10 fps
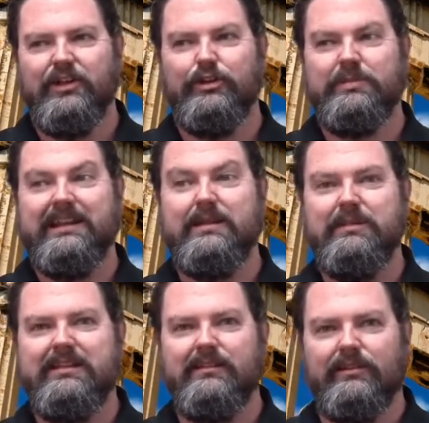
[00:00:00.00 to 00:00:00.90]
Nobody can
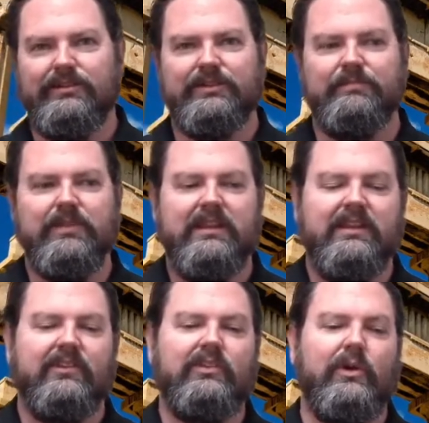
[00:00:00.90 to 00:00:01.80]
be killed.
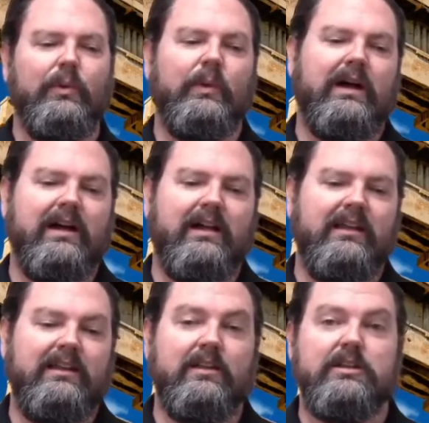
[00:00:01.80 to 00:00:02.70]
So, uh,
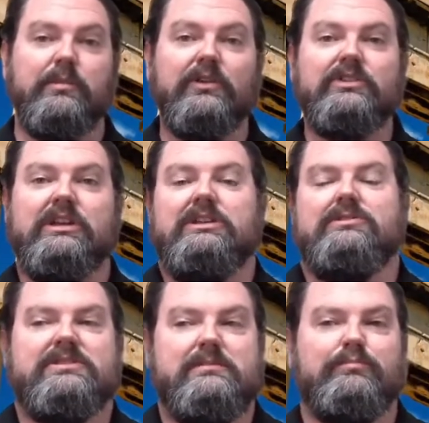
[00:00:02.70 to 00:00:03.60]
you know, the most you could
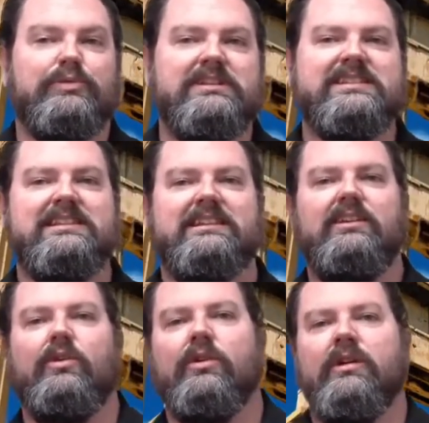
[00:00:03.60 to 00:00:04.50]
do is imprison
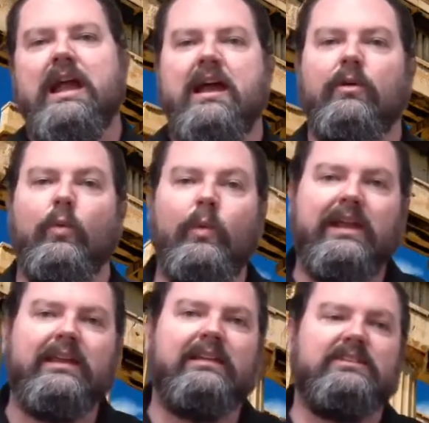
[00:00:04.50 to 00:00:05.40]
or
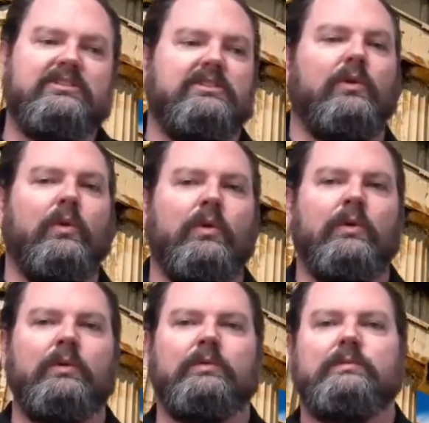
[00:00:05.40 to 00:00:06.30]
outwit
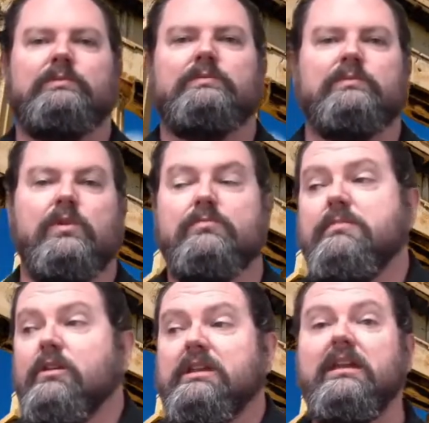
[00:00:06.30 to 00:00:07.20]
or, or
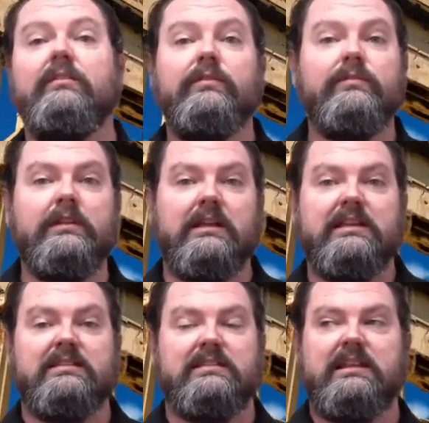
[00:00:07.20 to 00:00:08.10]
you know, give, you know,
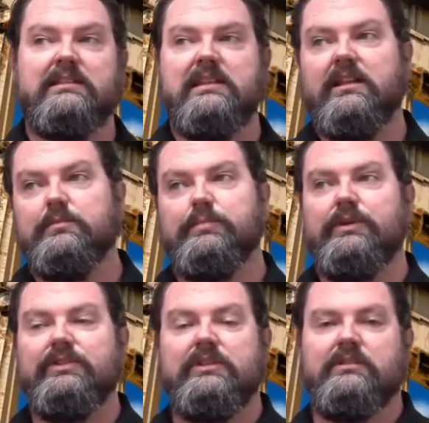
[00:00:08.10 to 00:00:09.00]
get, get the other
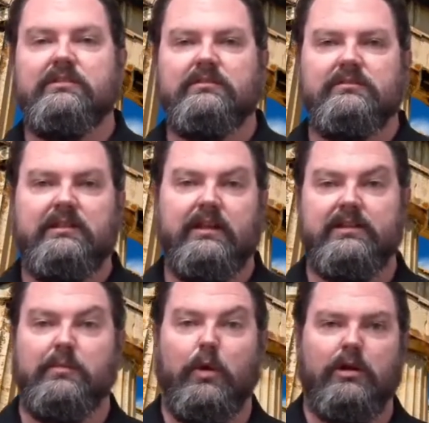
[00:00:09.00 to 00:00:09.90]
person, the
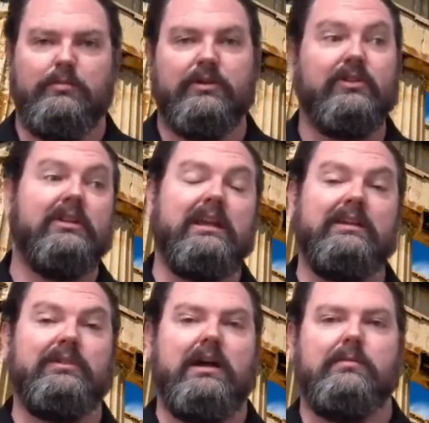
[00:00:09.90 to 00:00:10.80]
other immortal person to
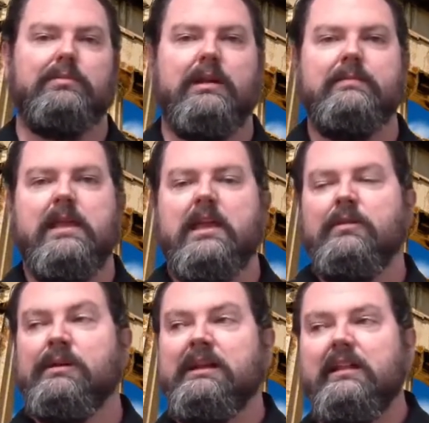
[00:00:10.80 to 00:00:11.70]
give up, right?
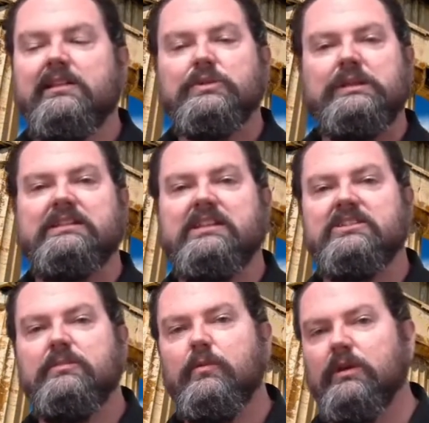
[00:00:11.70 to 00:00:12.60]
But none of this really
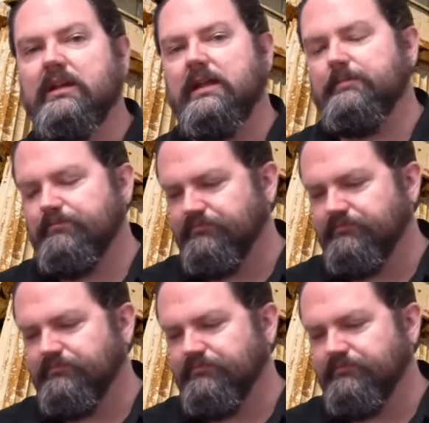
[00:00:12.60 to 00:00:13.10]
seems to be working.